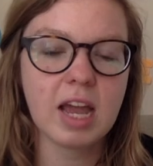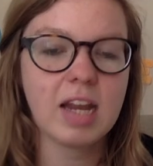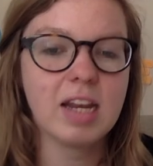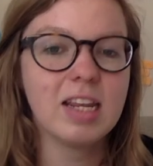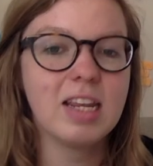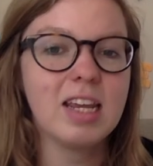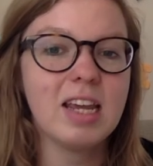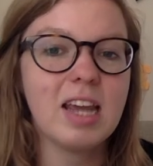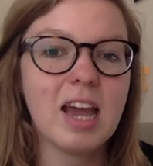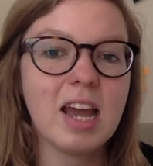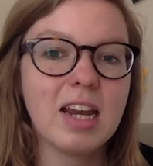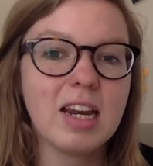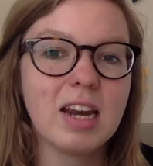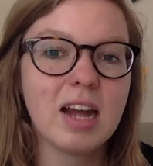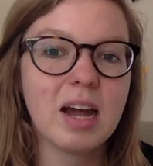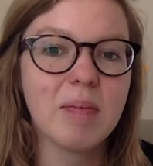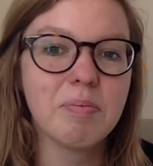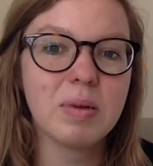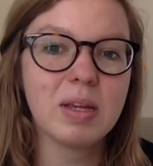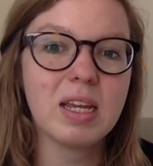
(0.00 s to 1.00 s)
and he ended
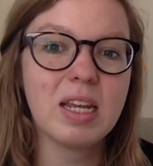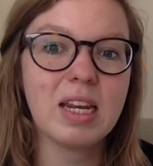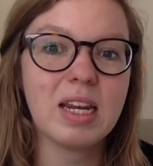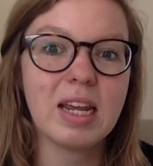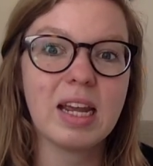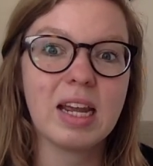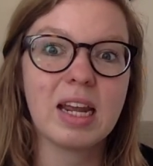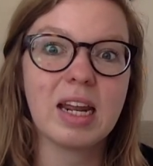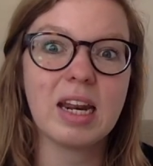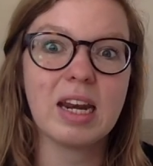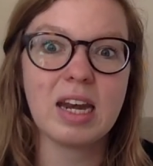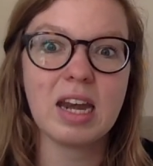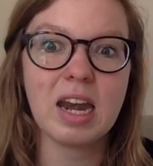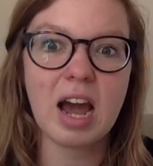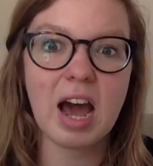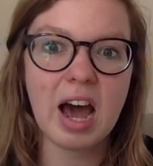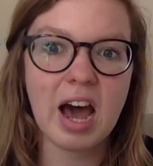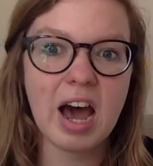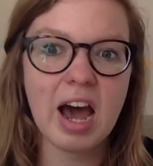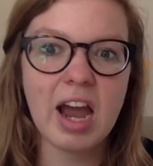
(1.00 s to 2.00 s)
up eating
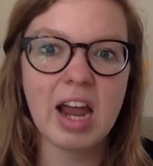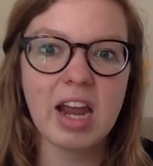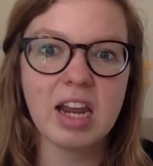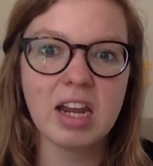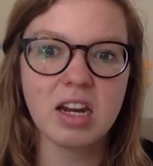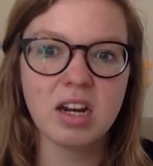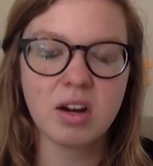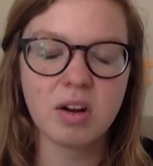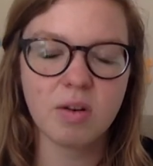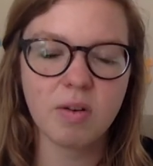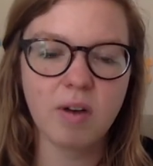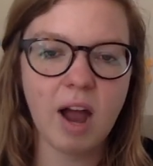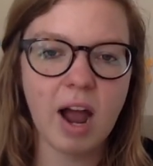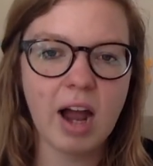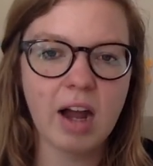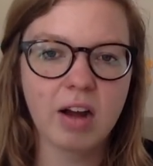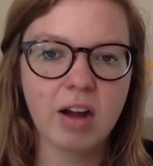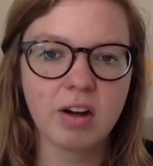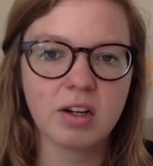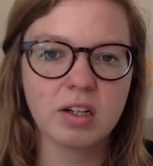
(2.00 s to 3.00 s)
9
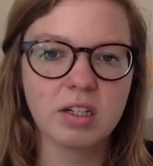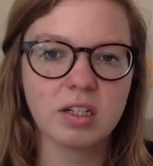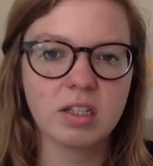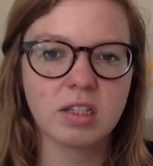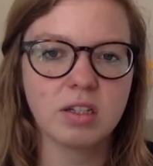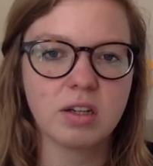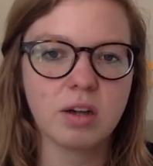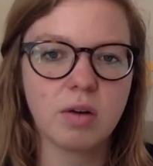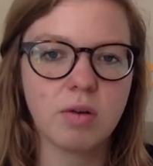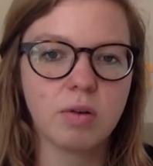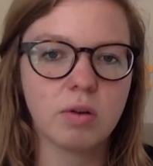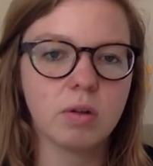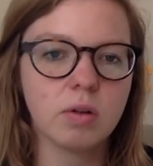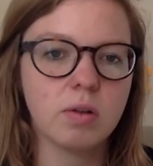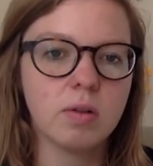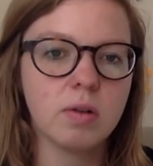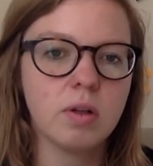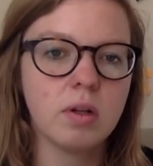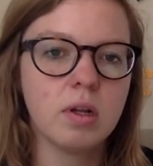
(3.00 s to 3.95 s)
crackers total.